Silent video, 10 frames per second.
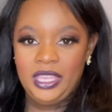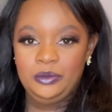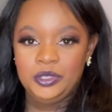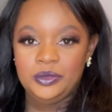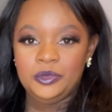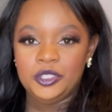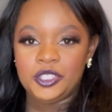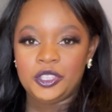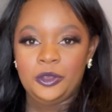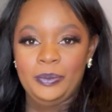It was more
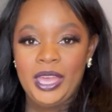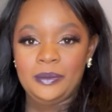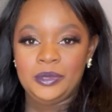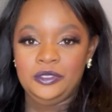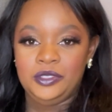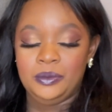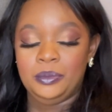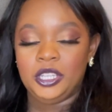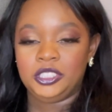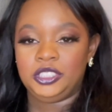so papules and
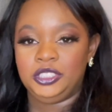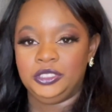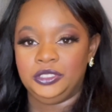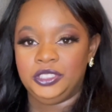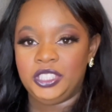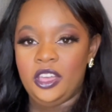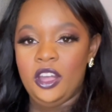pustules